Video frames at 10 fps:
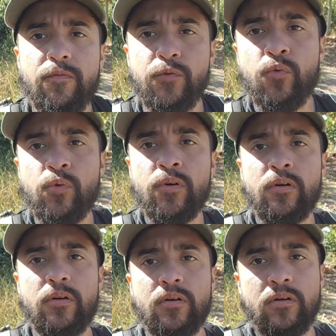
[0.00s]
If you
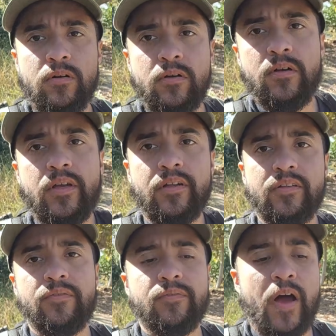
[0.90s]
were in a
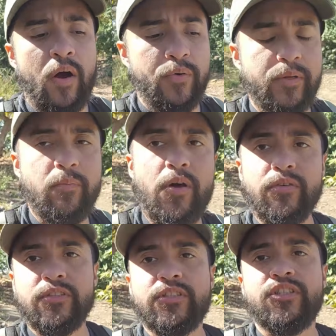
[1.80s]
devouring
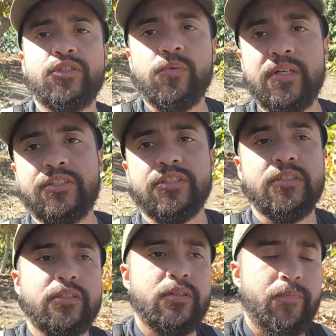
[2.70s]
mother
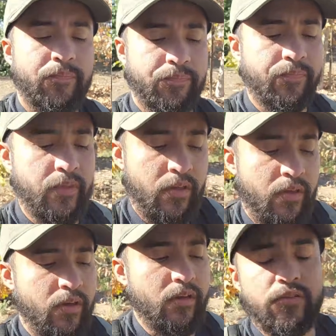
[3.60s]
situation,
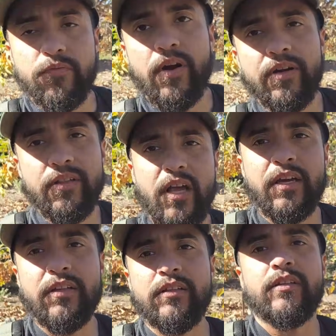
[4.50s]
it's very
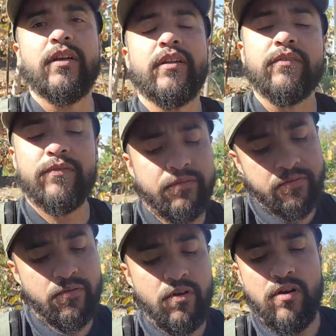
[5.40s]
likely, and if
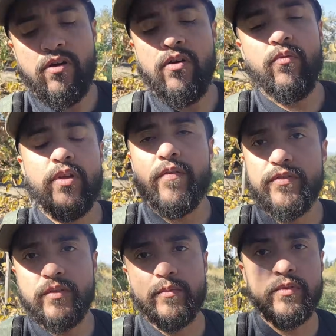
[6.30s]
we have a
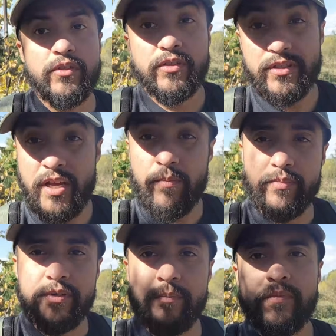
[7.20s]
similar
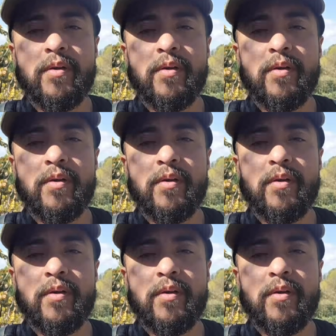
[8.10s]
temperament,